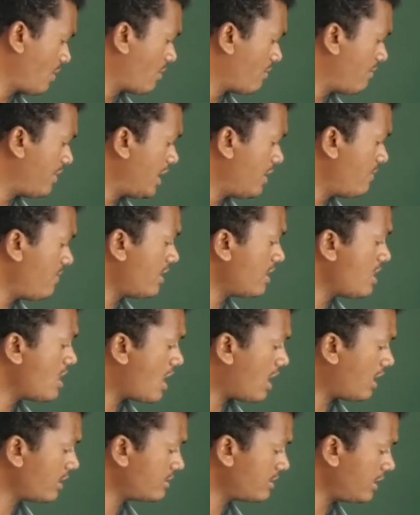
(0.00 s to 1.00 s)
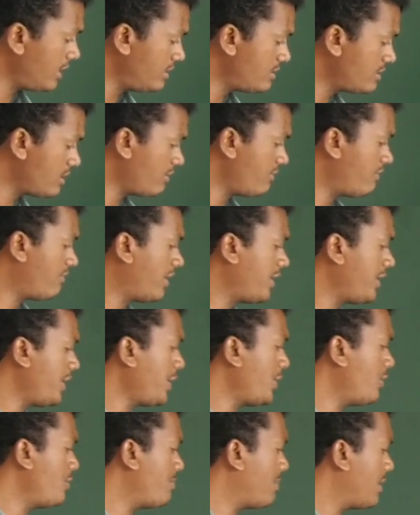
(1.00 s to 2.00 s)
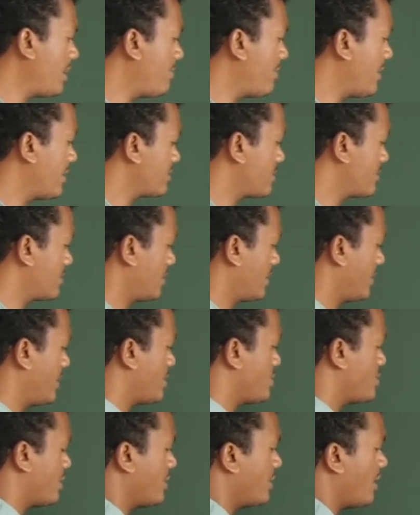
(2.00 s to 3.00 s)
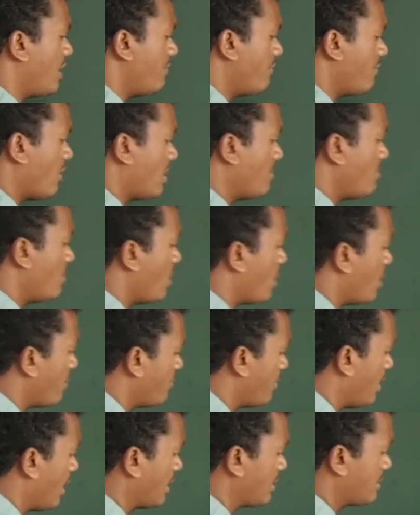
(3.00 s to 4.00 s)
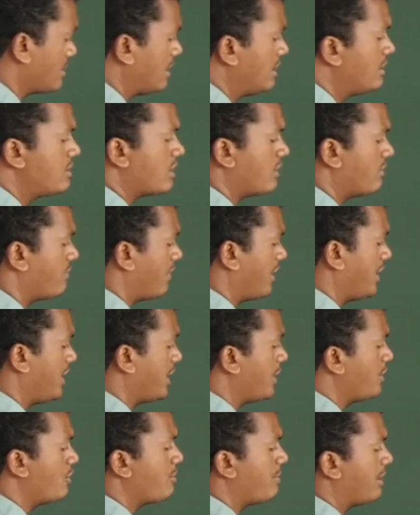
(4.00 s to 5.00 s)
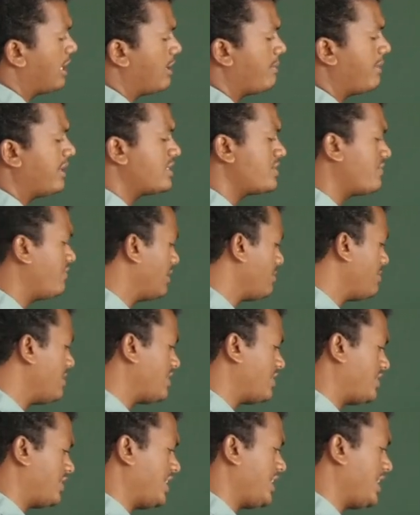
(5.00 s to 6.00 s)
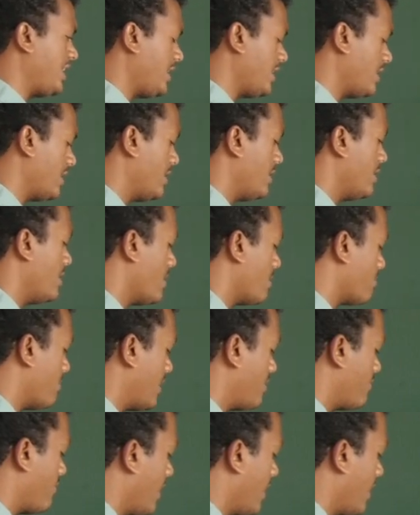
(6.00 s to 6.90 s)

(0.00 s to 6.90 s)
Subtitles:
Whenever the oxides of 1A group elements, the general formula of oxides of 1A group elements will be 3, but